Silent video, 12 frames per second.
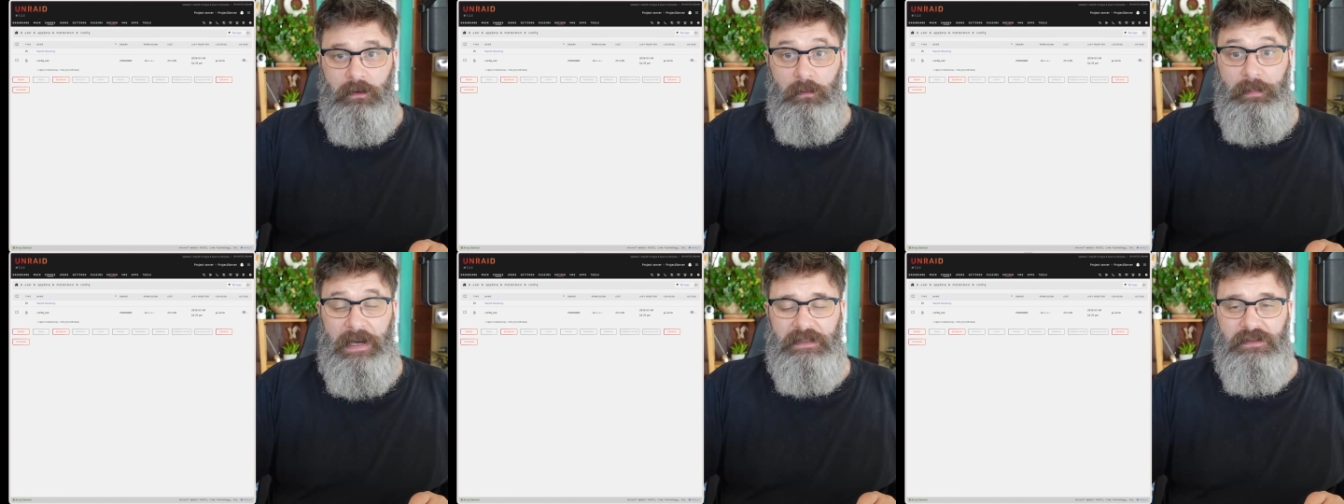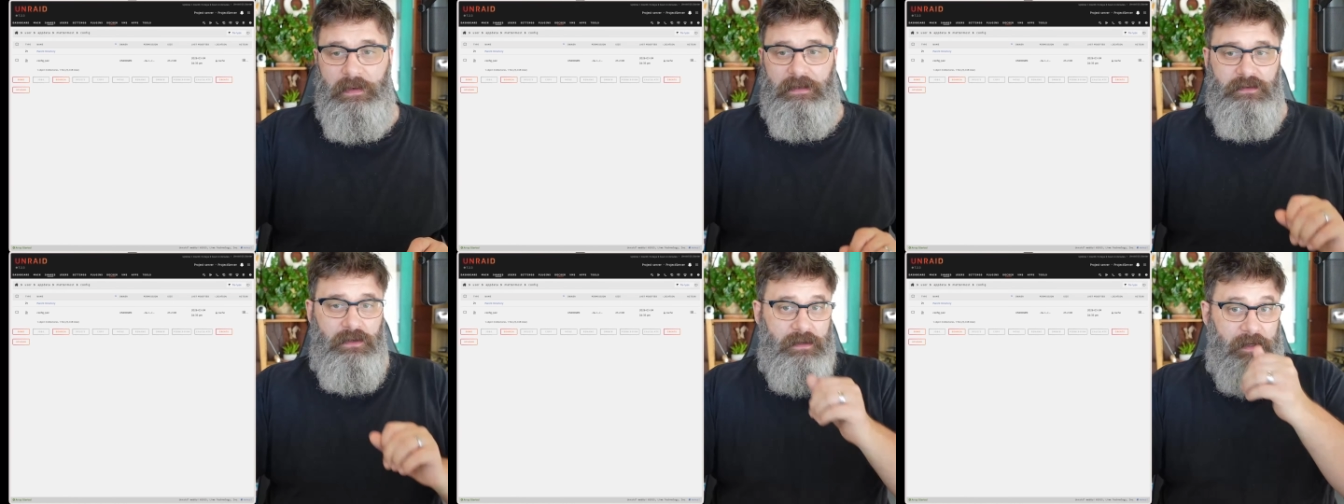back to our
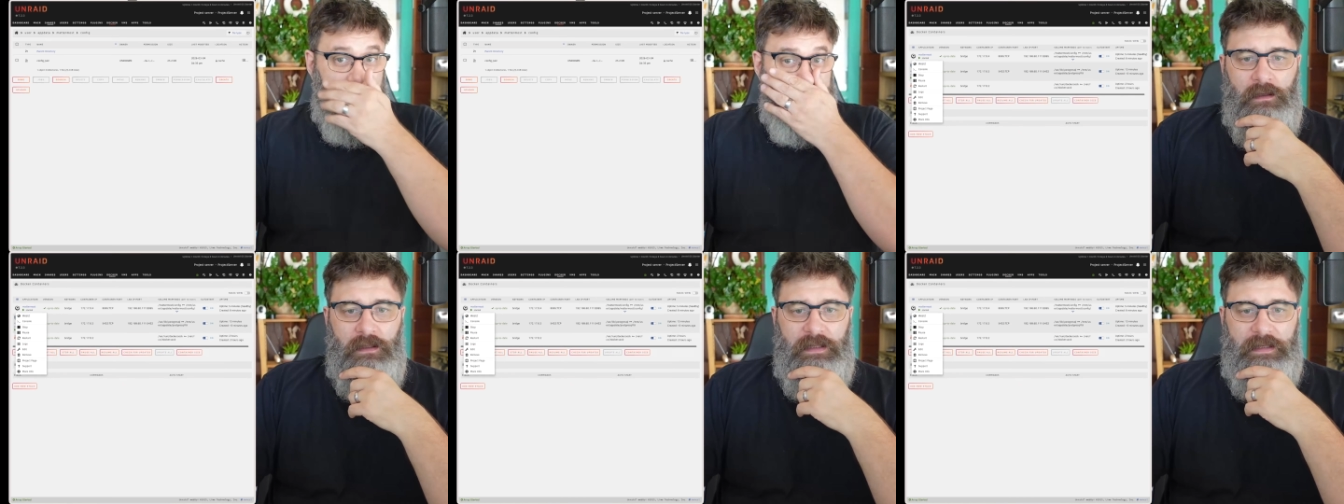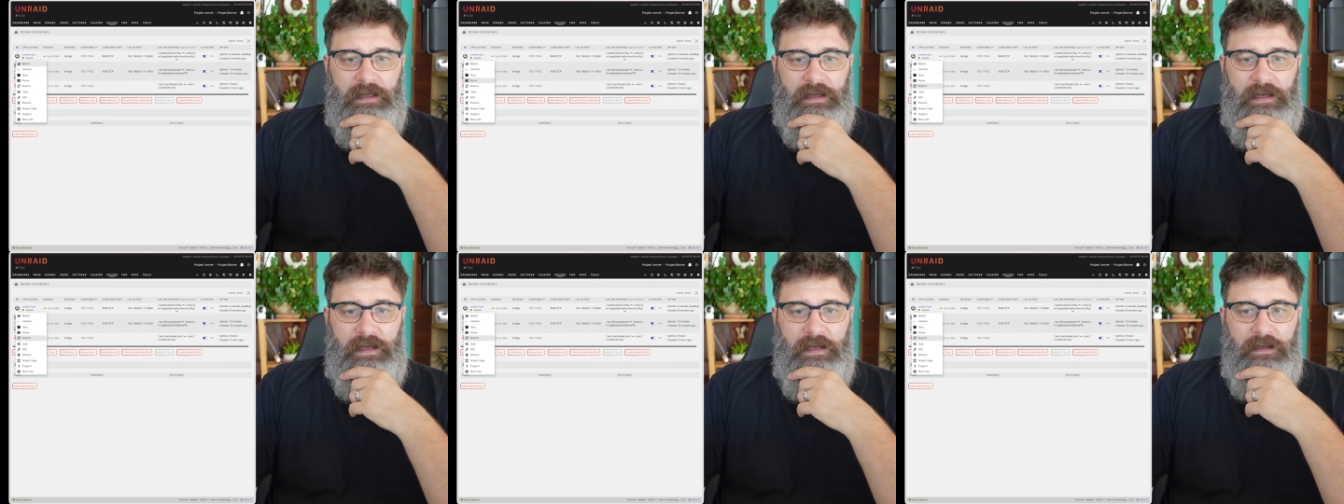Docker, click
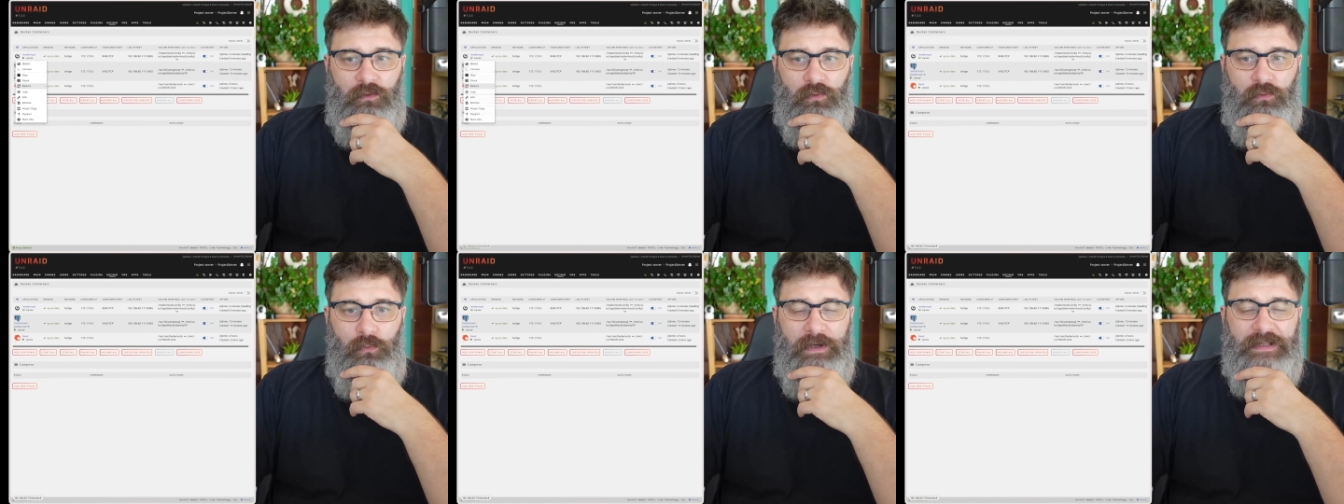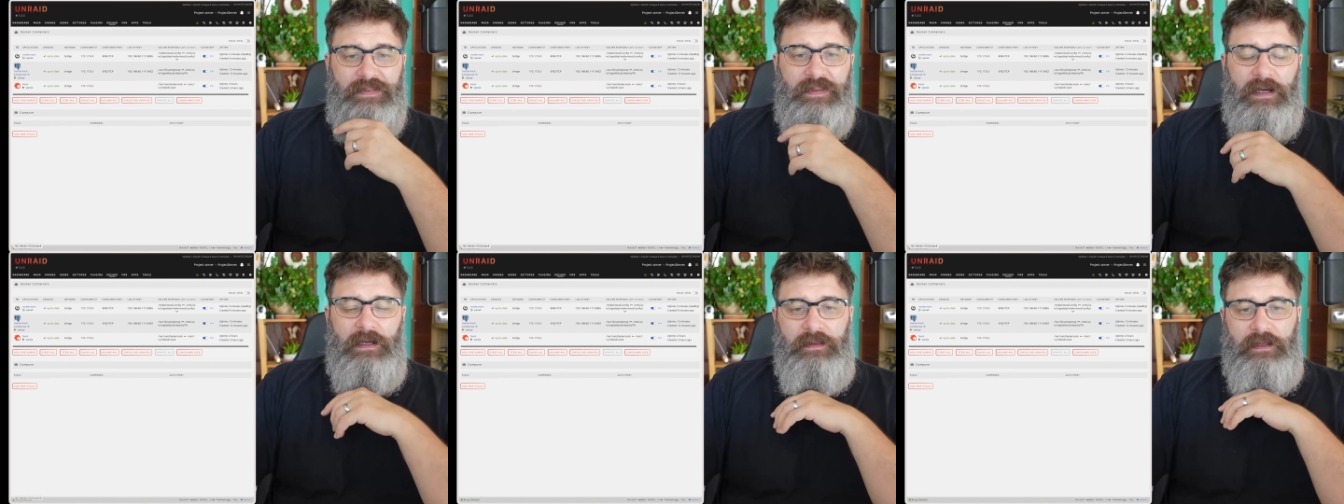and
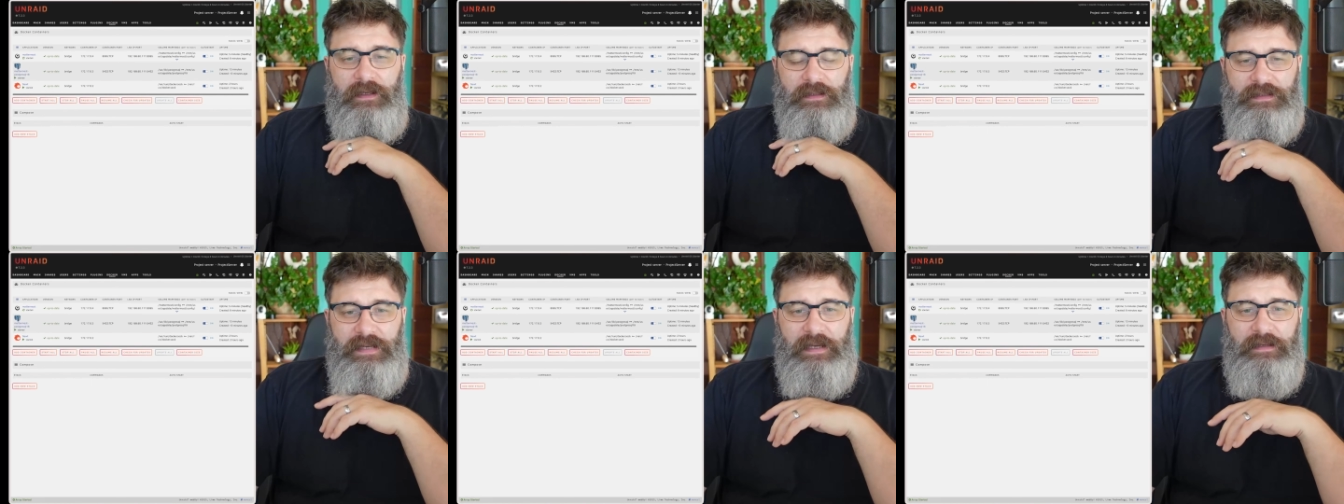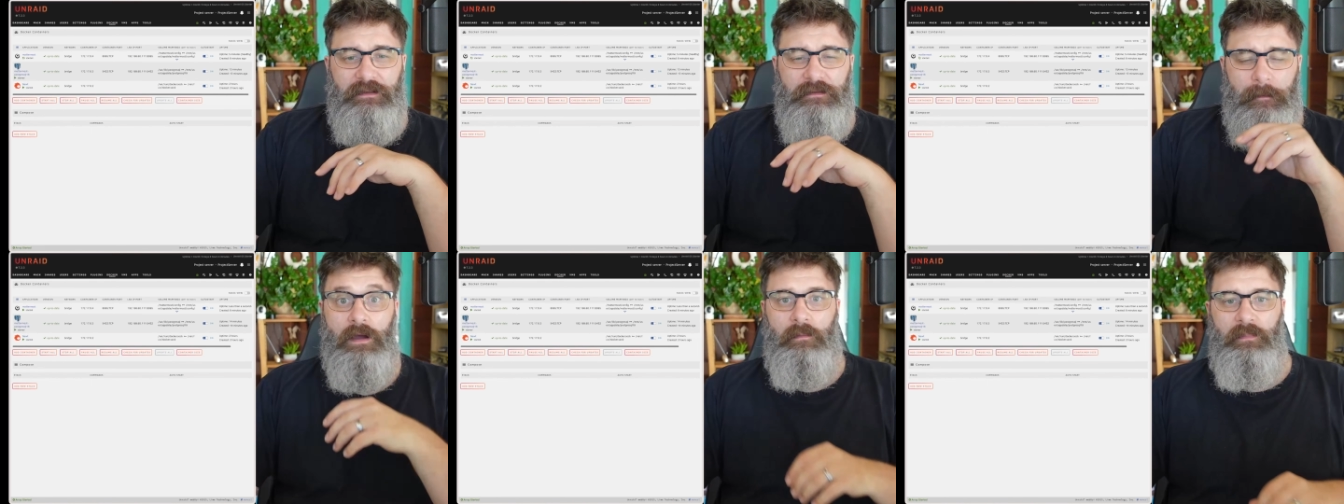restart the
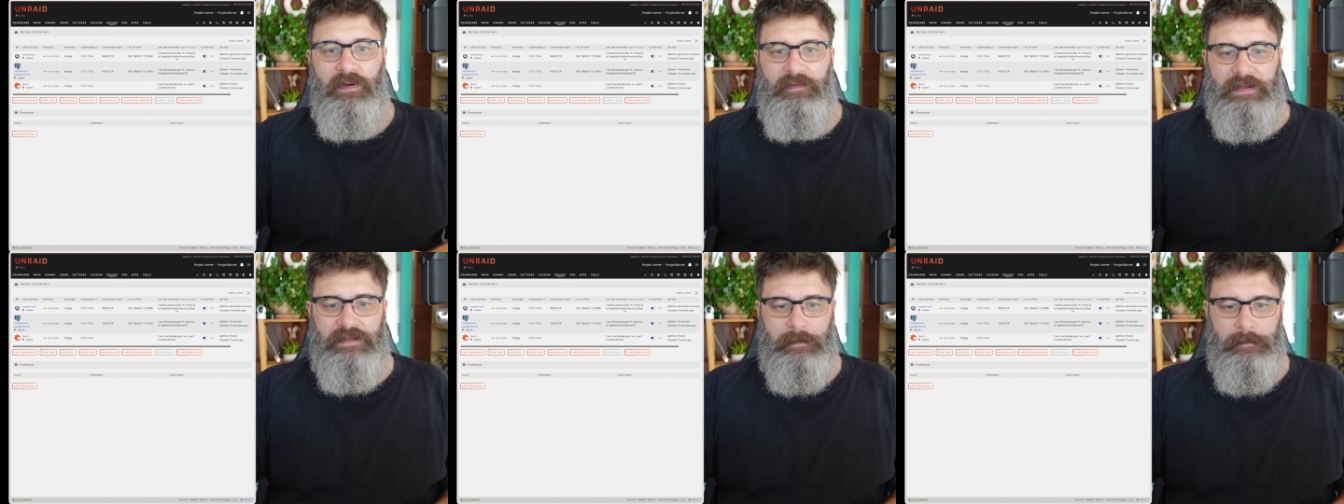container. Perfect.